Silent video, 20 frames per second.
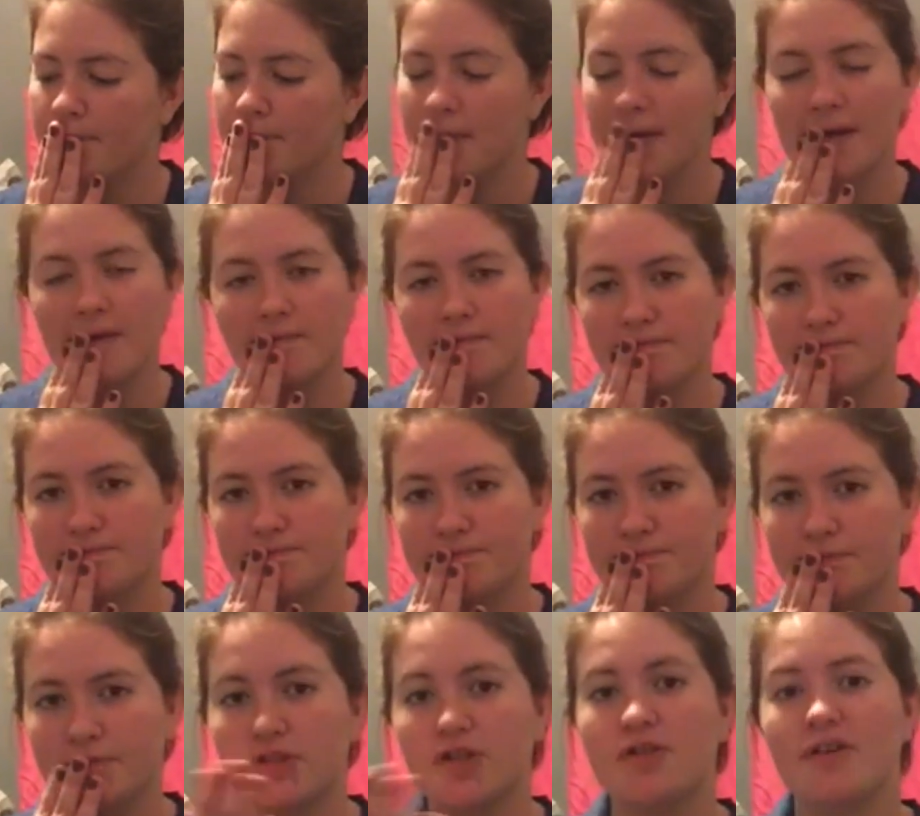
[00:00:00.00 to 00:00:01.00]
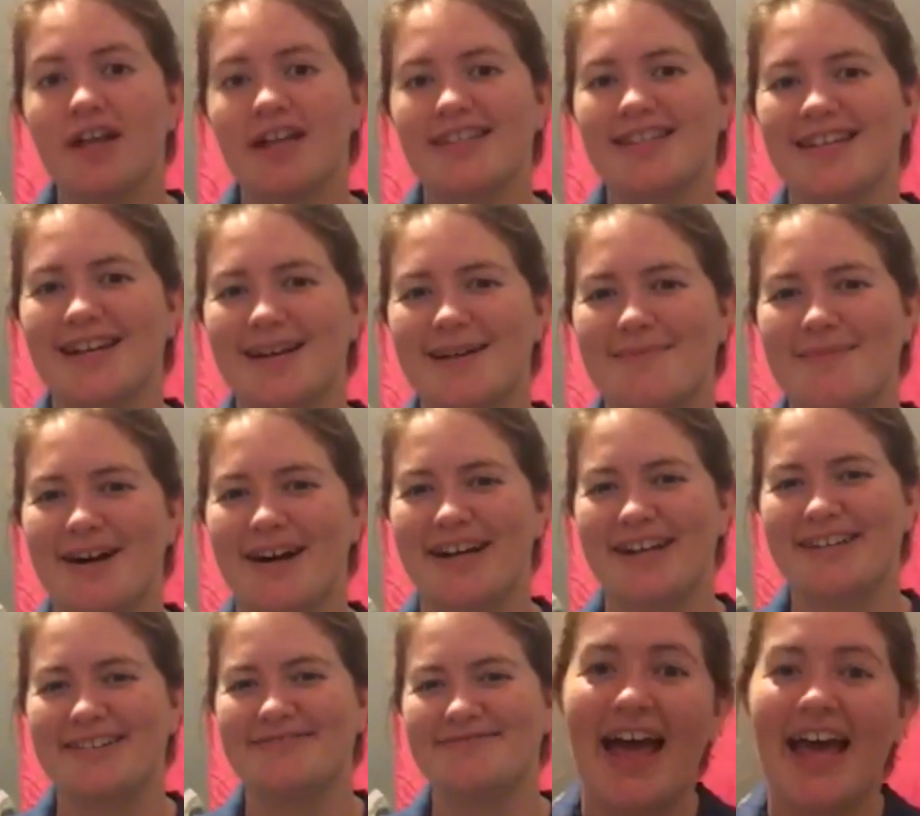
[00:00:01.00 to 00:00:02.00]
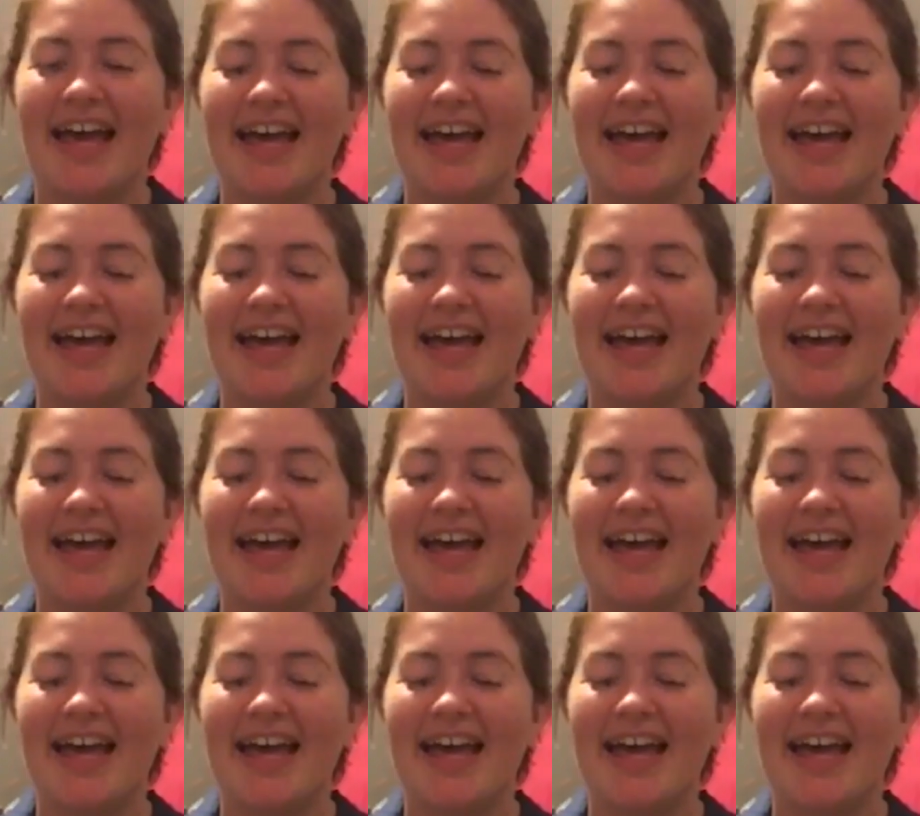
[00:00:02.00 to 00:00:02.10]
Yeah. So that's Harry Potter.